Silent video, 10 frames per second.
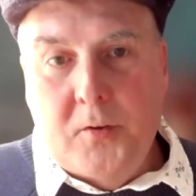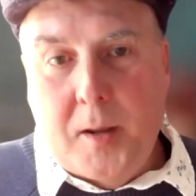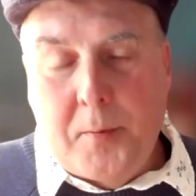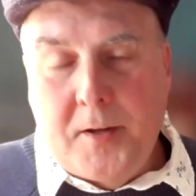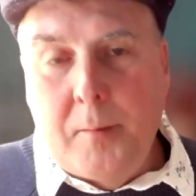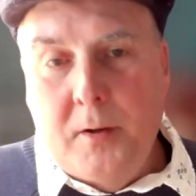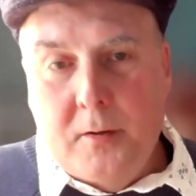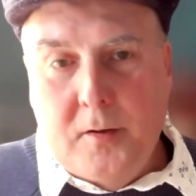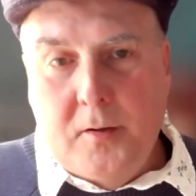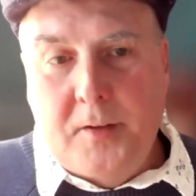there was an
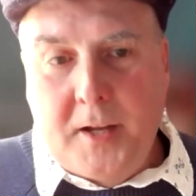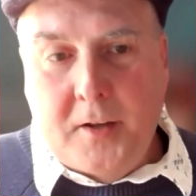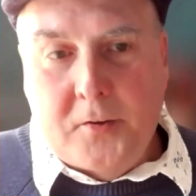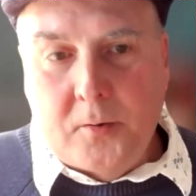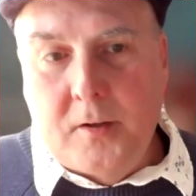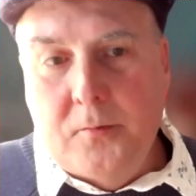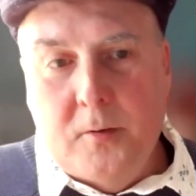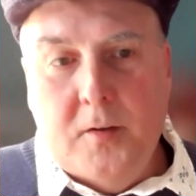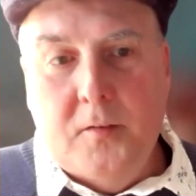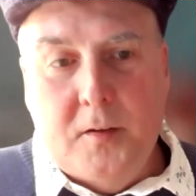epidemic of cancer and
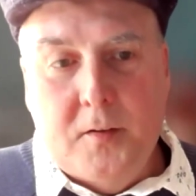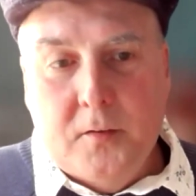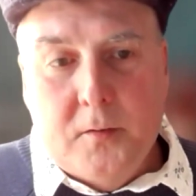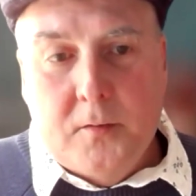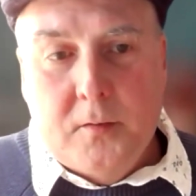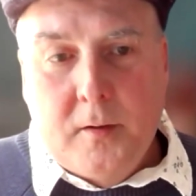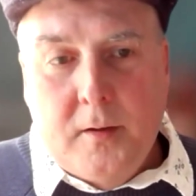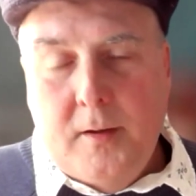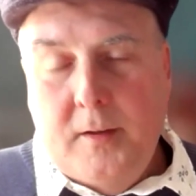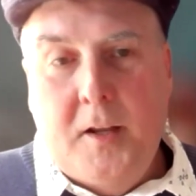different diseases,
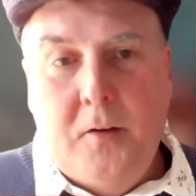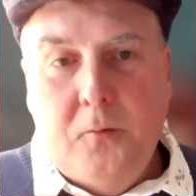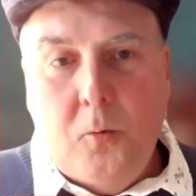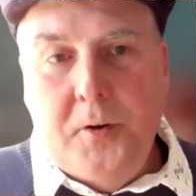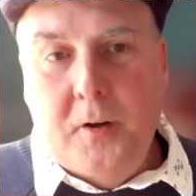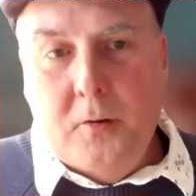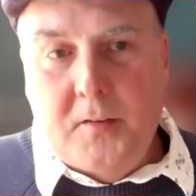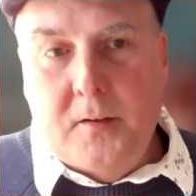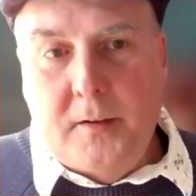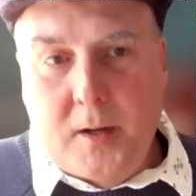a 10-fold
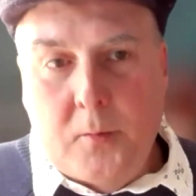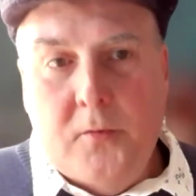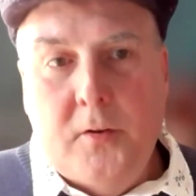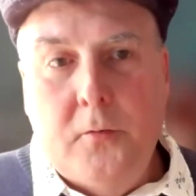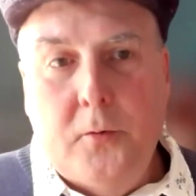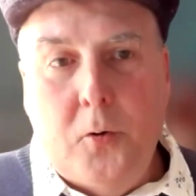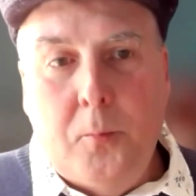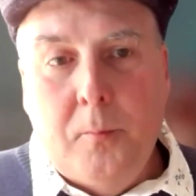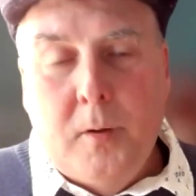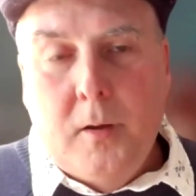increase in Down
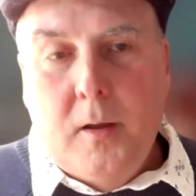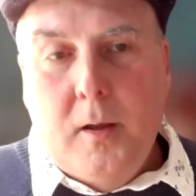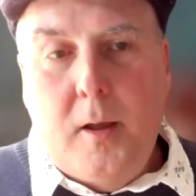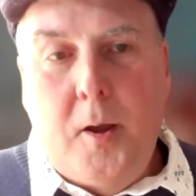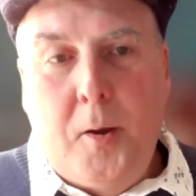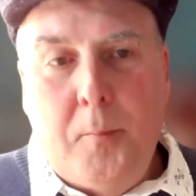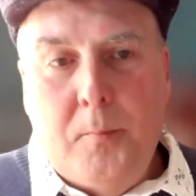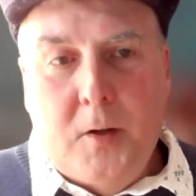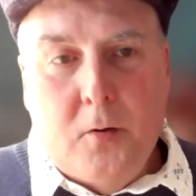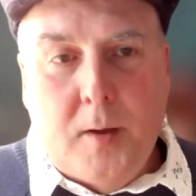syndrome,
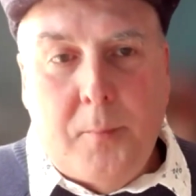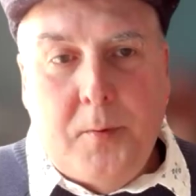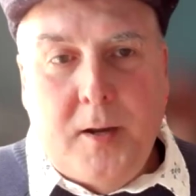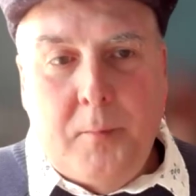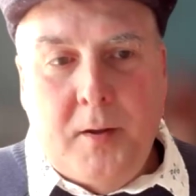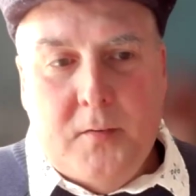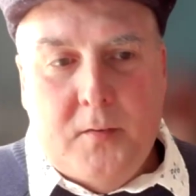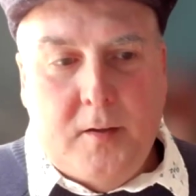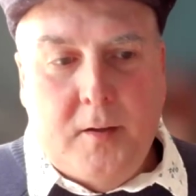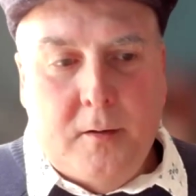
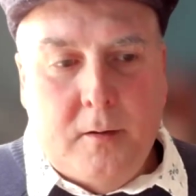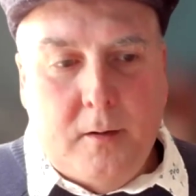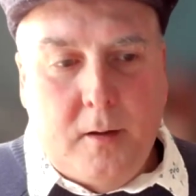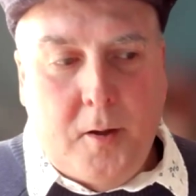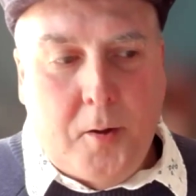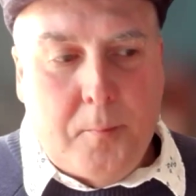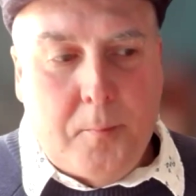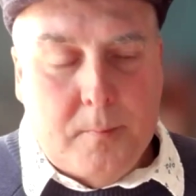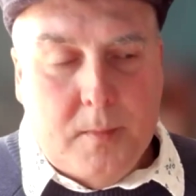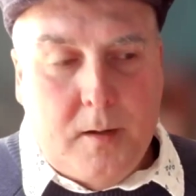epidemics in
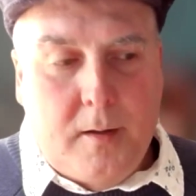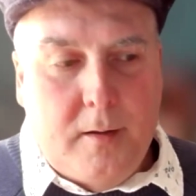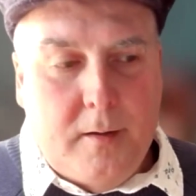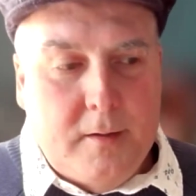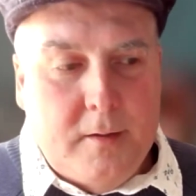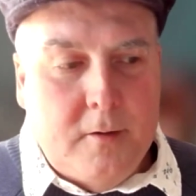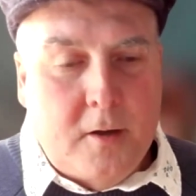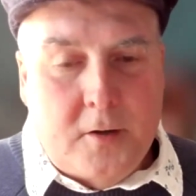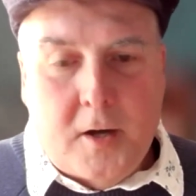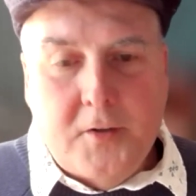
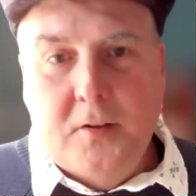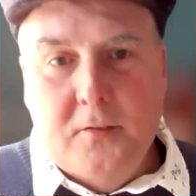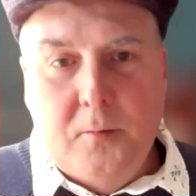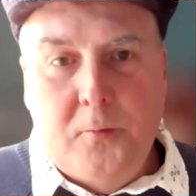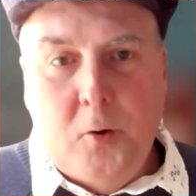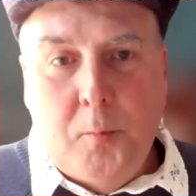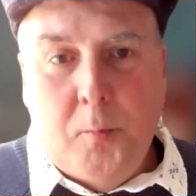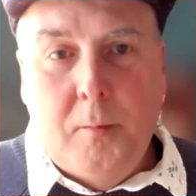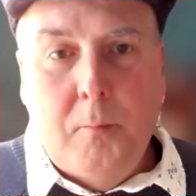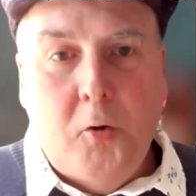non-Hodgkin's
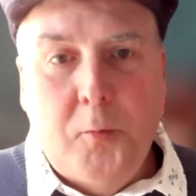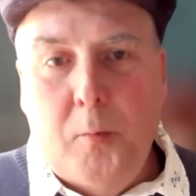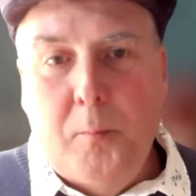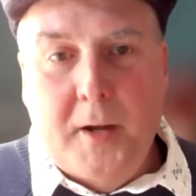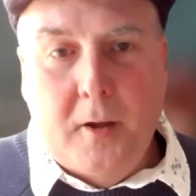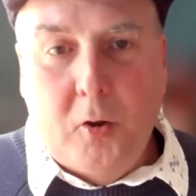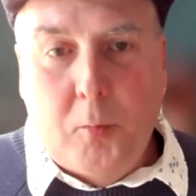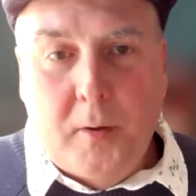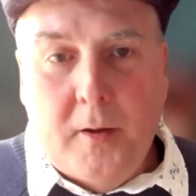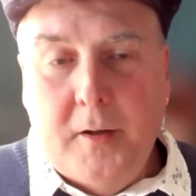lymphoma, multiple
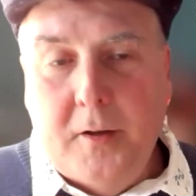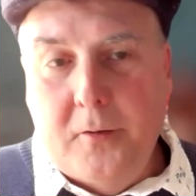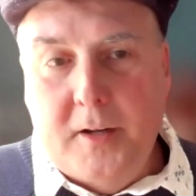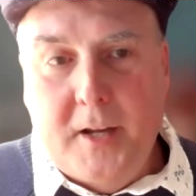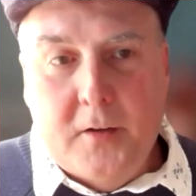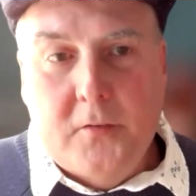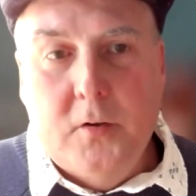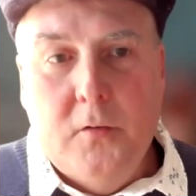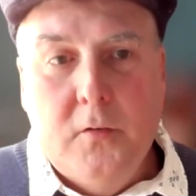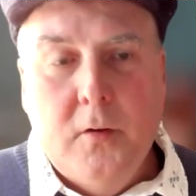myeloma, and other
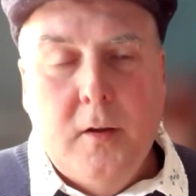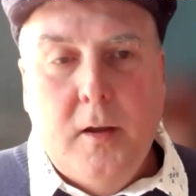cancers.